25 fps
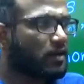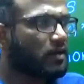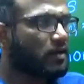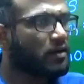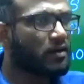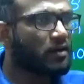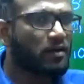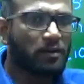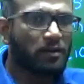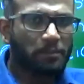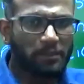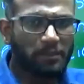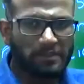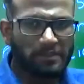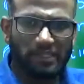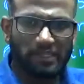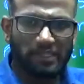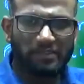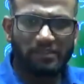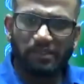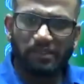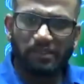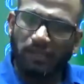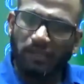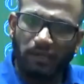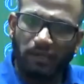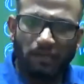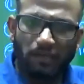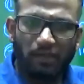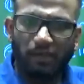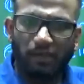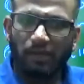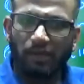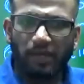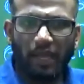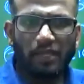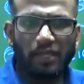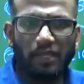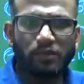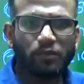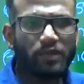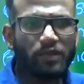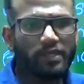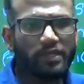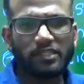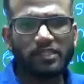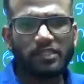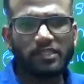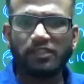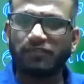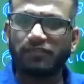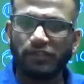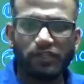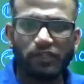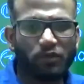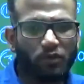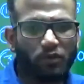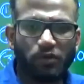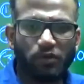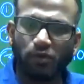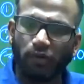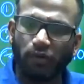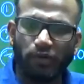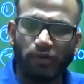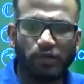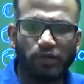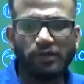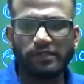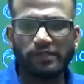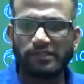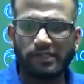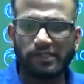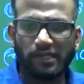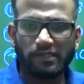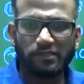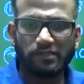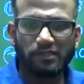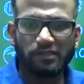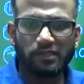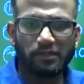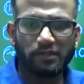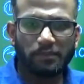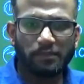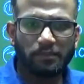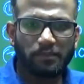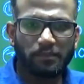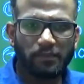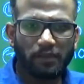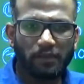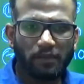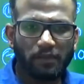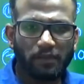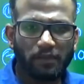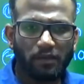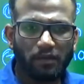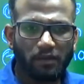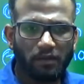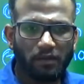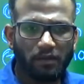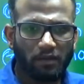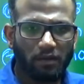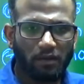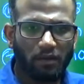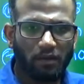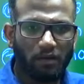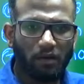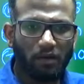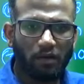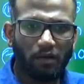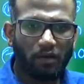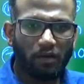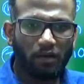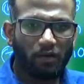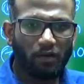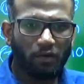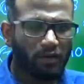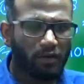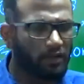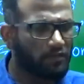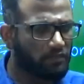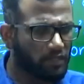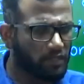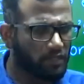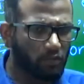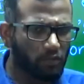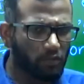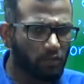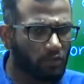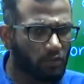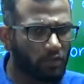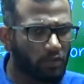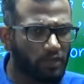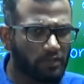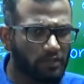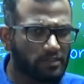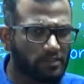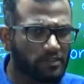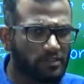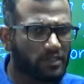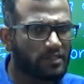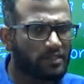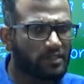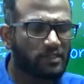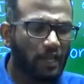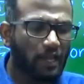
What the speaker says: physics calculations we not going to discuss. Okay, we're not going to discuss